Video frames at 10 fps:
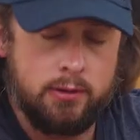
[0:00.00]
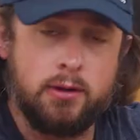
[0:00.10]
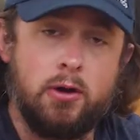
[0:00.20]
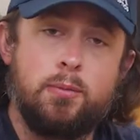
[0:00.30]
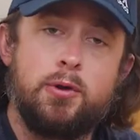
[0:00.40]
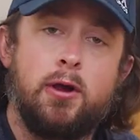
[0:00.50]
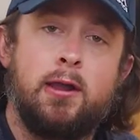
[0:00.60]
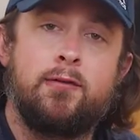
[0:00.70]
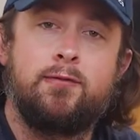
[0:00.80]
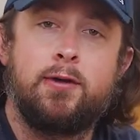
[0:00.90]
I hope you all
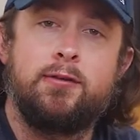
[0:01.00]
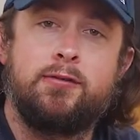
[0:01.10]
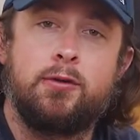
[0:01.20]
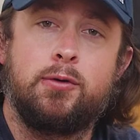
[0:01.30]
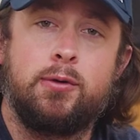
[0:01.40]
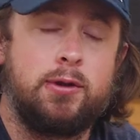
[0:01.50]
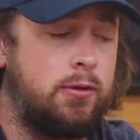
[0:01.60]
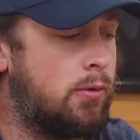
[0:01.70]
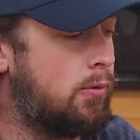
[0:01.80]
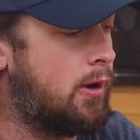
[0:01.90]
have fun zeroing
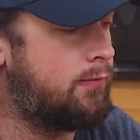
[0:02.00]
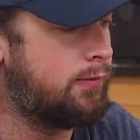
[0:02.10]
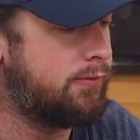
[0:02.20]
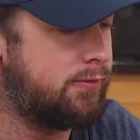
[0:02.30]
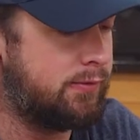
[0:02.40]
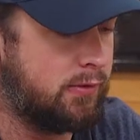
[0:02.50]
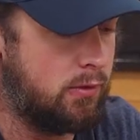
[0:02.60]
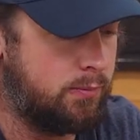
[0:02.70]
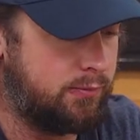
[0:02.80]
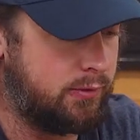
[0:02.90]
your rifles and
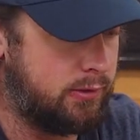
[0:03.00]
scopes,